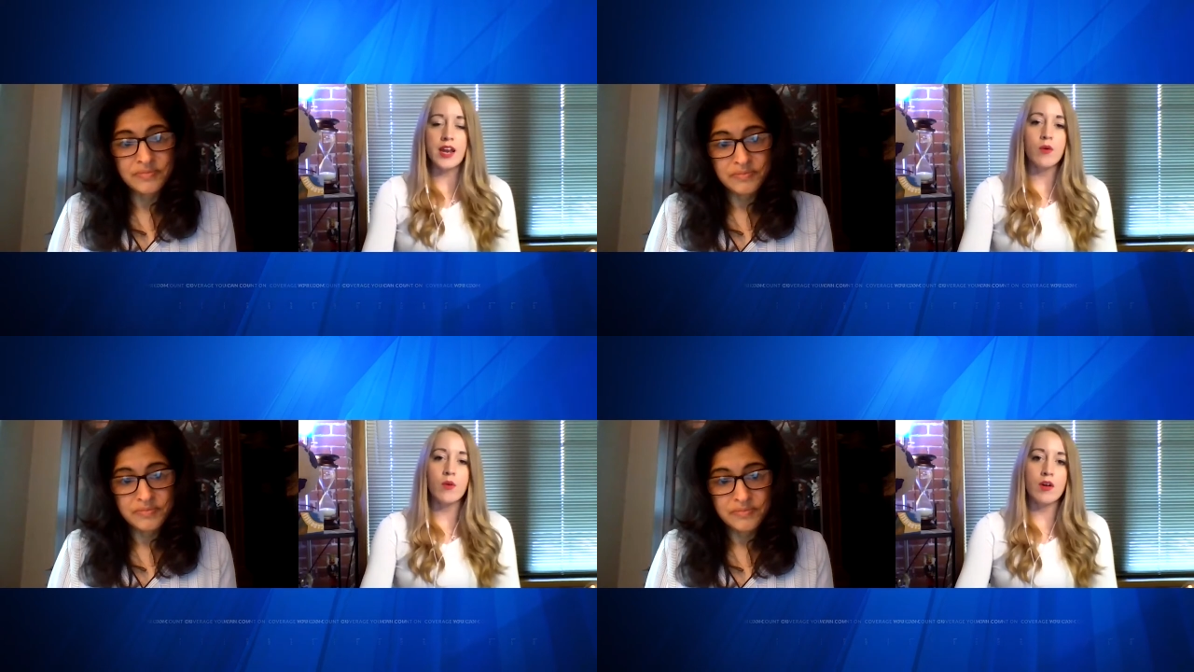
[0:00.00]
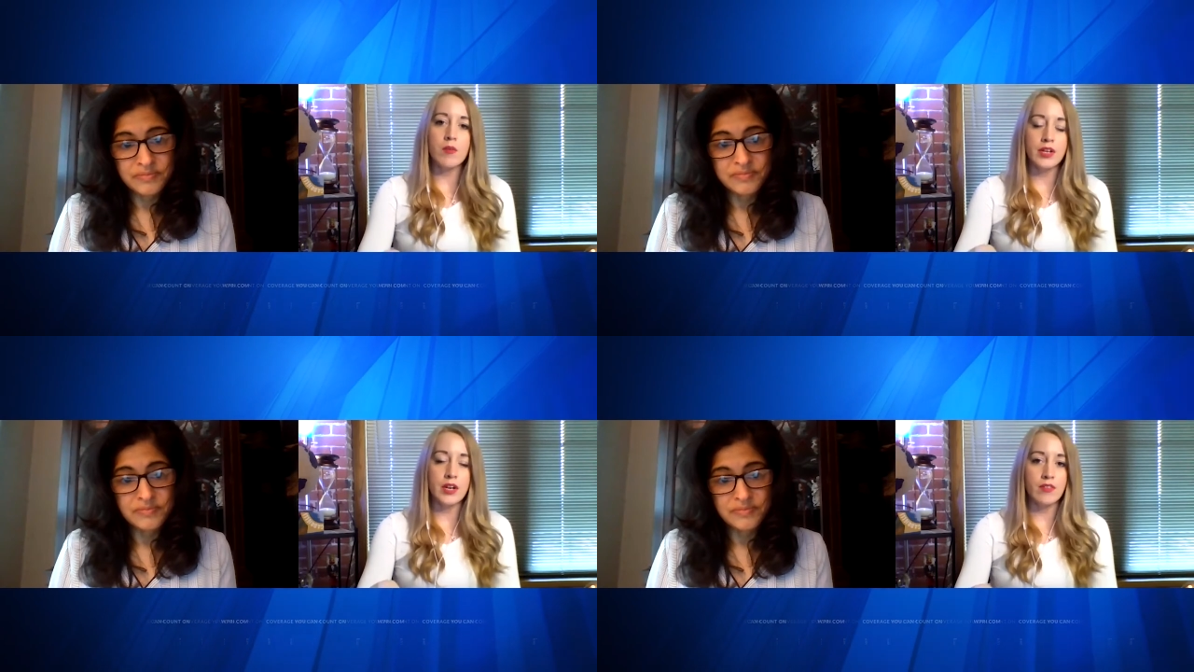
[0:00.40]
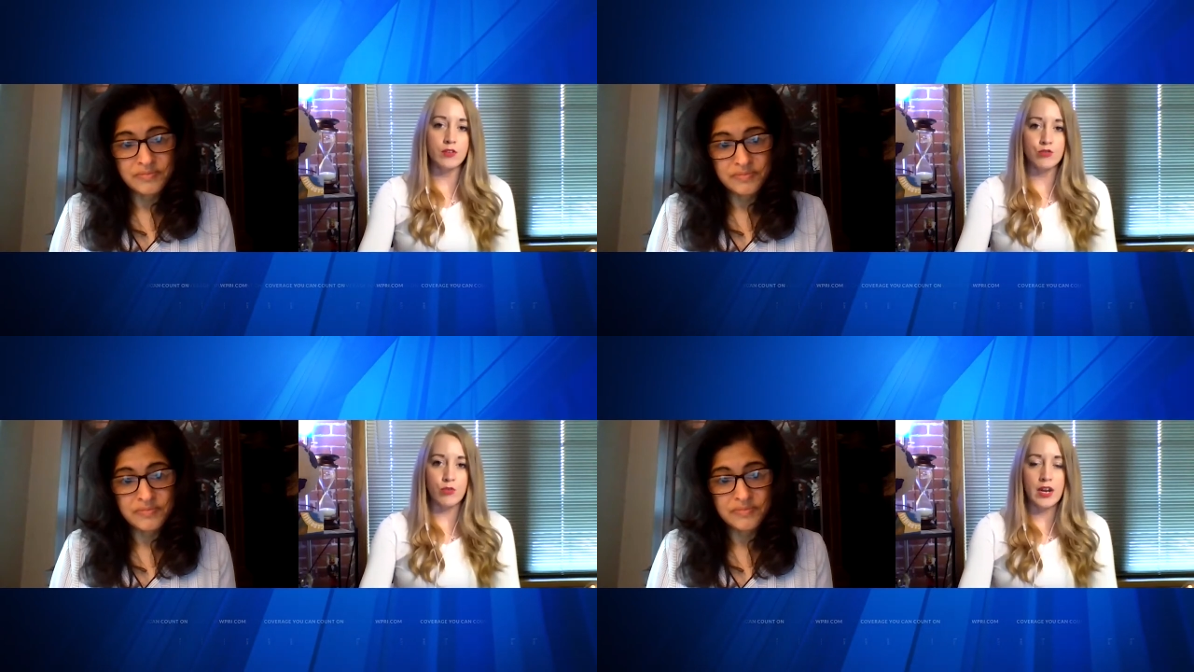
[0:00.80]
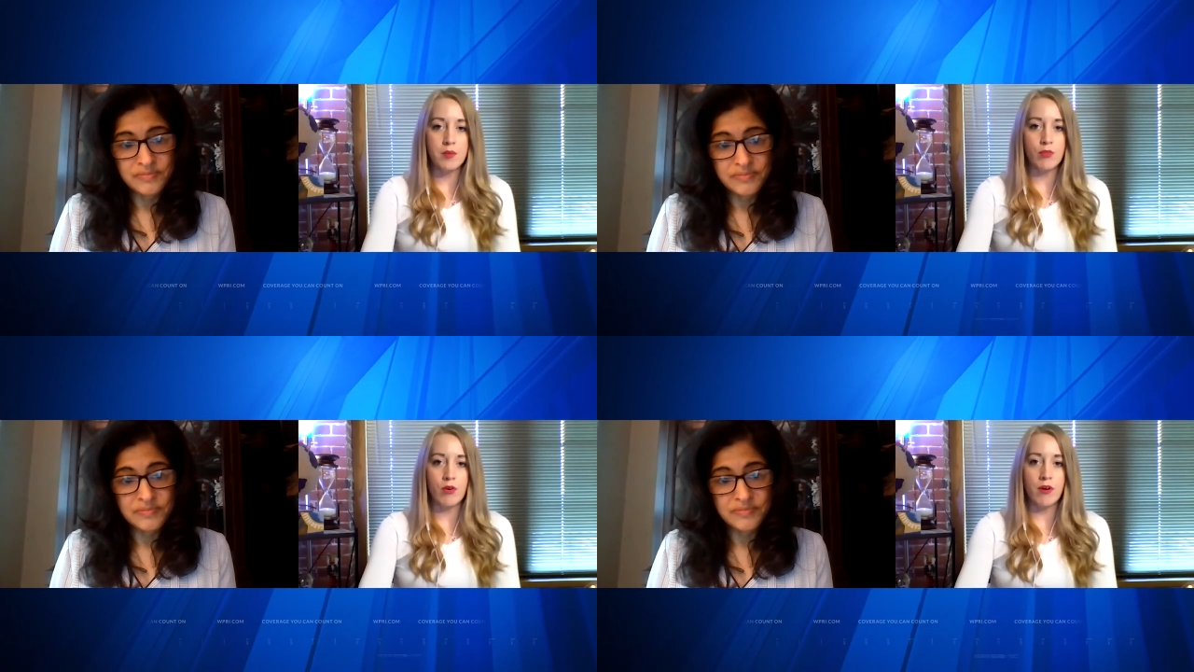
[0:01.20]
Speaker 1: anyone completing their
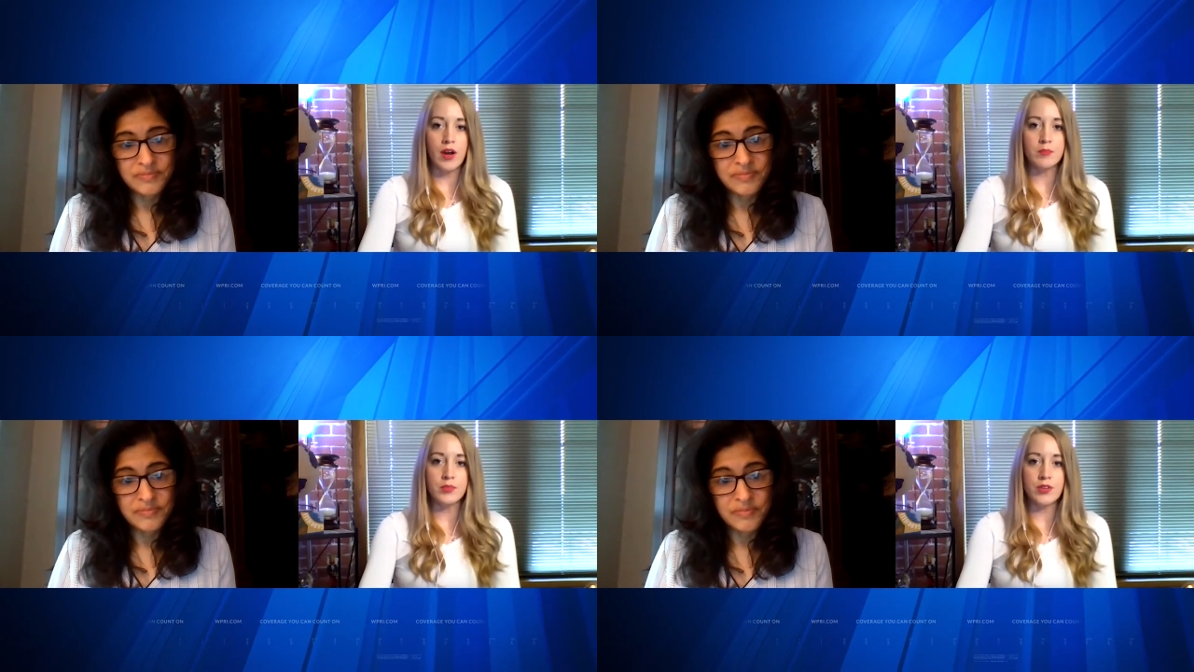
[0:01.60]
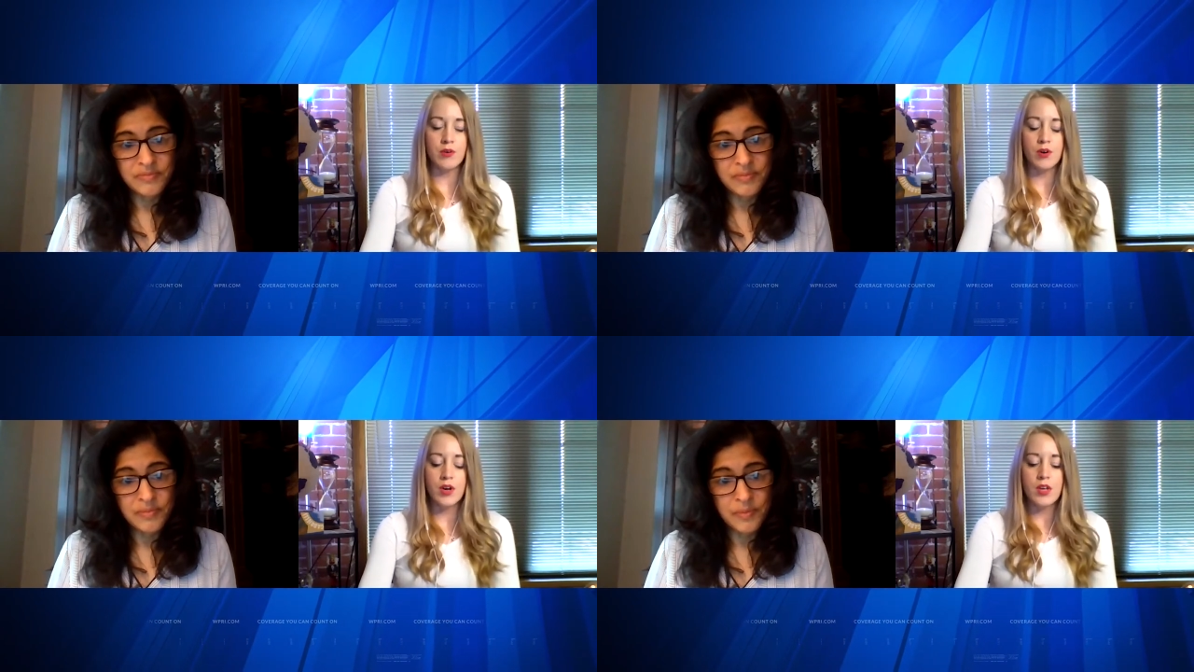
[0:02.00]
training program. So,